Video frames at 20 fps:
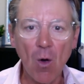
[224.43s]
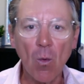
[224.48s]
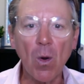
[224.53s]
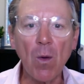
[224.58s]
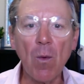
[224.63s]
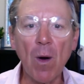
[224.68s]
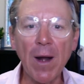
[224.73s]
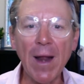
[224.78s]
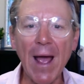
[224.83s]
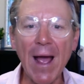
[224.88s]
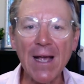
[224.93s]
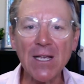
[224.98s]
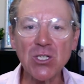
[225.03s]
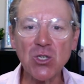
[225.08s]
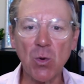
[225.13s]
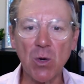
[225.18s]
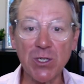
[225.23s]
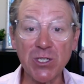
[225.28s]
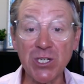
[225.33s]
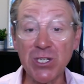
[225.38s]
We want to
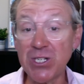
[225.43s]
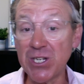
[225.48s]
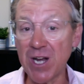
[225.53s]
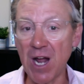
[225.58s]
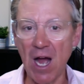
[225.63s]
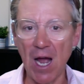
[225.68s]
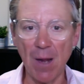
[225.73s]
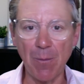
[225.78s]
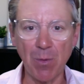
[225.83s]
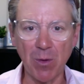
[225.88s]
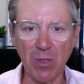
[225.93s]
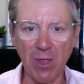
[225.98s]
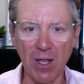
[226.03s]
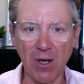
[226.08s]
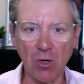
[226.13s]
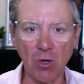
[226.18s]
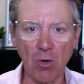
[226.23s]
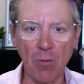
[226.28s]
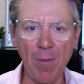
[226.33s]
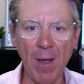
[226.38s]
ask questions in a
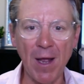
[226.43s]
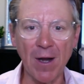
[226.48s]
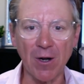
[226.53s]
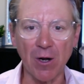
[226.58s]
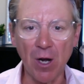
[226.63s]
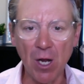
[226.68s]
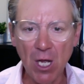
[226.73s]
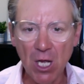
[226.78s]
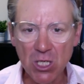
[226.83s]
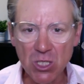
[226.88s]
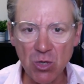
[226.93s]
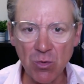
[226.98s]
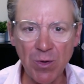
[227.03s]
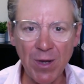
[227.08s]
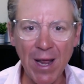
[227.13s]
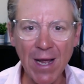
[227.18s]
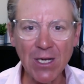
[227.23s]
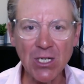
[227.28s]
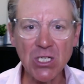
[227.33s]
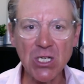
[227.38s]
hypothetical manner. So,
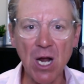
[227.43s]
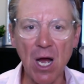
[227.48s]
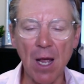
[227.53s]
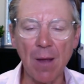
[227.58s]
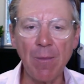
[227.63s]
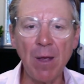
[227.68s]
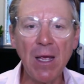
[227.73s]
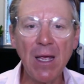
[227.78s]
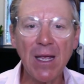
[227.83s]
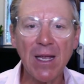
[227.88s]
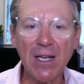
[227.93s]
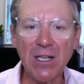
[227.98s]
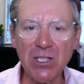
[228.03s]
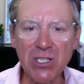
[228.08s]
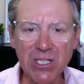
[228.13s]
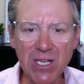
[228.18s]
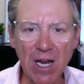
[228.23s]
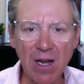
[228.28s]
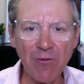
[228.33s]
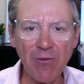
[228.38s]
next time,
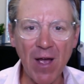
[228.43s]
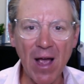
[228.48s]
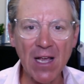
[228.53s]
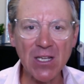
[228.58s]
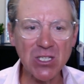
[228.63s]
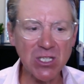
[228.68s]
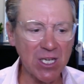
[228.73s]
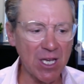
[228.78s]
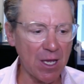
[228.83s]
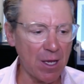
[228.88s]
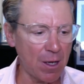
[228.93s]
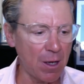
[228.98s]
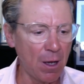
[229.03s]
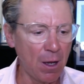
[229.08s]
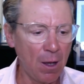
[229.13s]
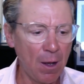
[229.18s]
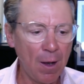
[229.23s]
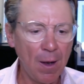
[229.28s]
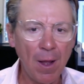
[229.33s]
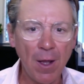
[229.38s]
instead of asking,
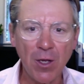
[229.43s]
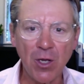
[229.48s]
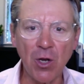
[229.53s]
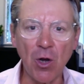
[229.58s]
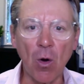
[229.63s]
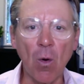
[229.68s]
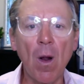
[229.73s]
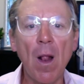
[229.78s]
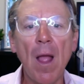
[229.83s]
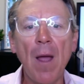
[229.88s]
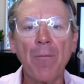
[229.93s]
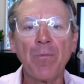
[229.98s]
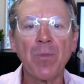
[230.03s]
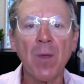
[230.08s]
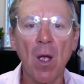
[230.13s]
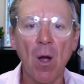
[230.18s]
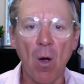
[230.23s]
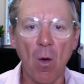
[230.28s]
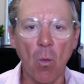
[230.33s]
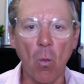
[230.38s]
you know,
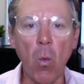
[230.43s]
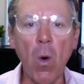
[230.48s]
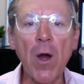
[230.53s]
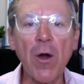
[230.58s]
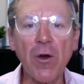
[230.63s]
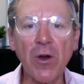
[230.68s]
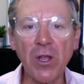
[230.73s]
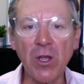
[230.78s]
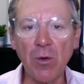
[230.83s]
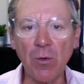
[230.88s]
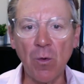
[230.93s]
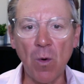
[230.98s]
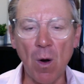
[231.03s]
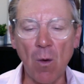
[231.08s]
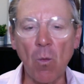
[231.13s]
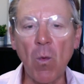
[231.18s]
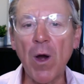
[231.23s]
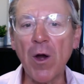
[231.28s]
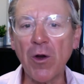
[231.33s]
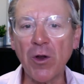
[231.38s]
where are you
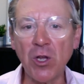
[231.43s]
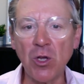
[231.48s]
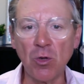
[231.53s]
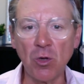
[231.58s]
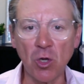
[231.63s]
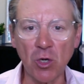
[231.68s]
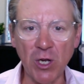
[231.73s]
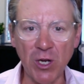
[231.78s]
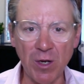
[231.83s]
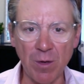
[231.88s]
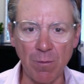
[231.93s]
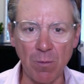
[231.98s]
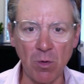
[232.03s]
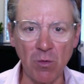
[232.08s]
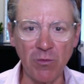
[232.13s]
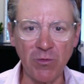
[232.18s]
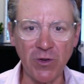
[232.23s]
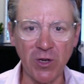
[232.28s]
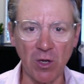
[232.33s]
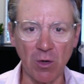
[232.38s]
where are you looking to
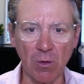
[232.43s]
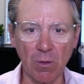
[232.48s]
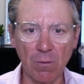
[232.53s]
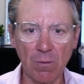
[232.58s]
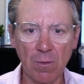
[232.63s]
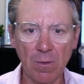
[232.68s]
move to?